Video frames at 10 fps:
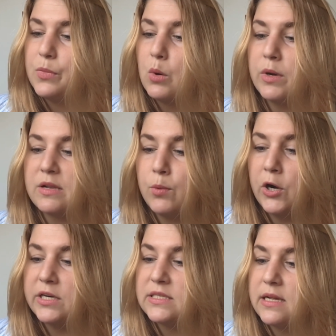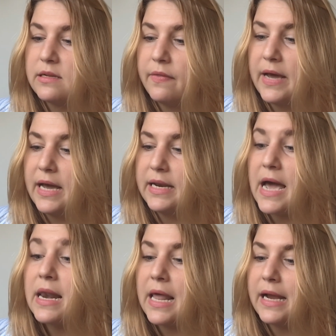What's worse is that,
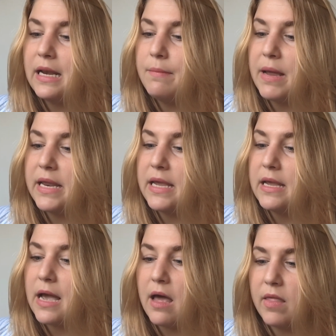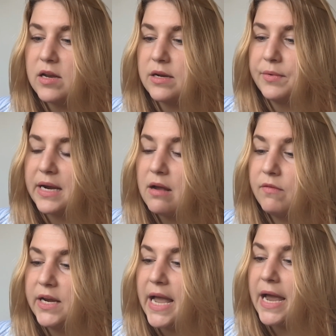unlike many others in
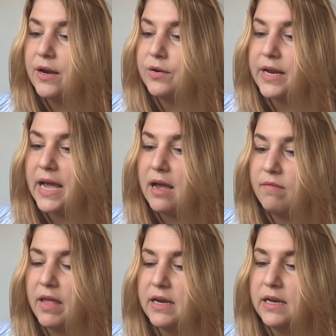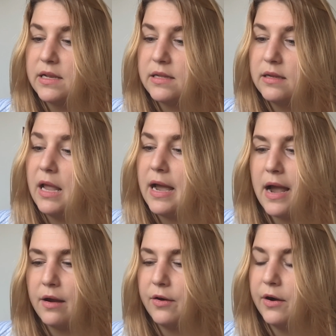recovery, I don't have that instant
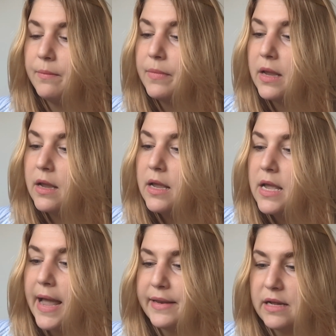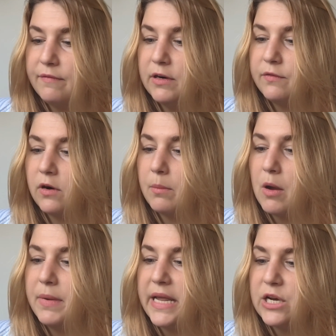hunger. I suffered from
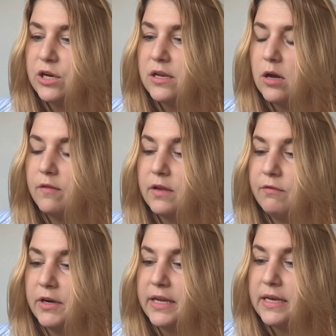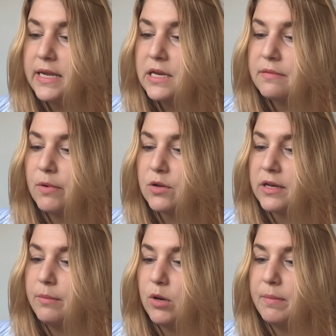combinations of different EDs,
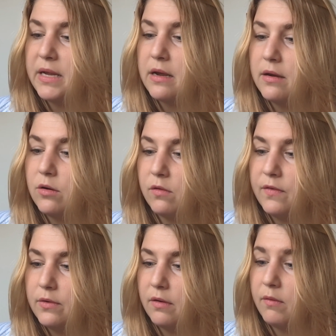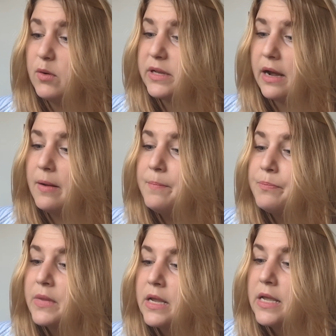mostly bulimia nervosa,
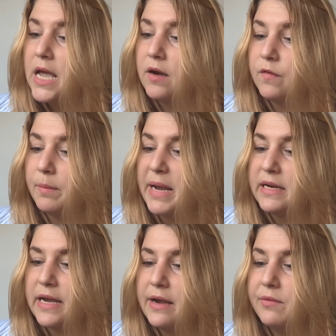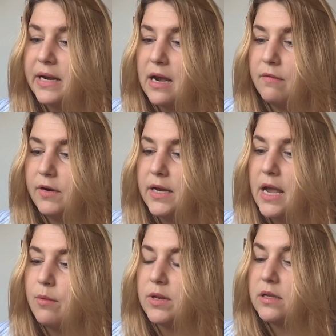and for my entire recovery,
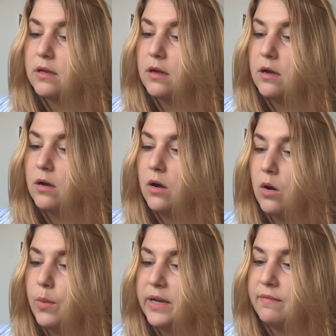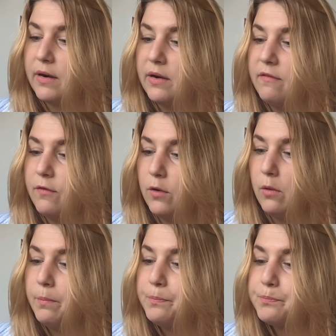I was always very full.